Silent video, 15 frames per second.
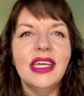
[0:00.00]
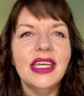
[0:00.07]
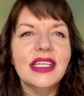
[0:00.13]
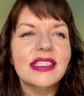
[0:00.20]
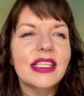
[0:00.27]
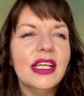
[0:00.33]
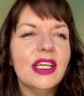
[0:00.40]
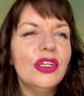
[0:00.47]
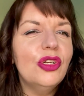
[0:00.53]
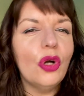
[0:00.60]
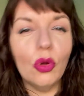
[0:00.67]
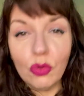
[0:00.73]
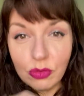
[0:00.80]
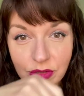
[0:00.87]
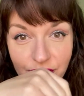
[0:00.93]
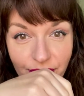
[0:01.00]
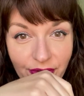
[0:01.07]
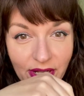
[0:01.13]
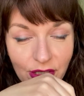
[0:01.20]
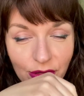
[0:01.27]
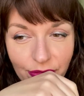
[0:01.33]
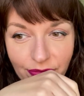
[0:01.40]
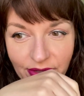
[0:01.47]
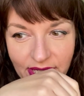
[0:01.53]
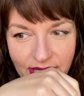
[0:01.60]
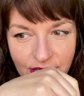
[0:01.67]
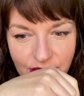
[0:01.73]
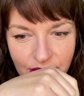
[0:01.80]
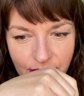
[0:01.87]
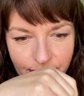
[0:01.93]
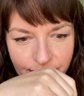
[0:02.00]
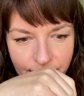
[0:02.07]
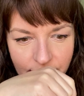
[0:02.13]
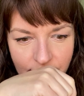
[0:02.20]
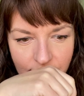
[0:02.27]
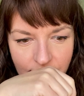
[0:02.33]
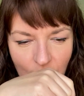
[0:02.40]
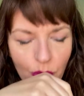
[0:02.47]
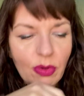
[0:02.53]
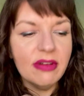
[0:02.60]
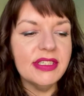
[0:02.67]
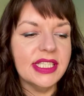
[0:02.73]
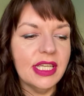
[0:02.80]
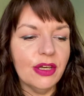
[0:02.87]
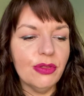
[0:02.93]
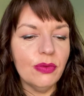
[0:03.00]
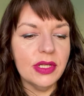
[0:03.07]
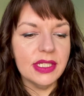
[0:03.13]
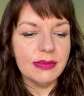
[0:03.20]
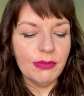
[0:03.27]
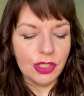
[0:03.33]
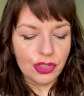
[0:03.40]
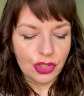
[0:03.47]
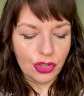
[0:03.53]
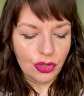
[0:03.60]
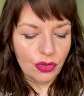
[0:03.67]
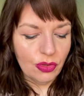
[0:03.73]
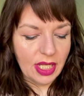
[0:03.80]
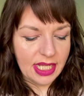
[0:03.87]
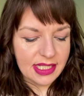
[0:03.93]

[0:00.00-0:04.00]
It's like gold velvet. Whereas the other one is much cooler.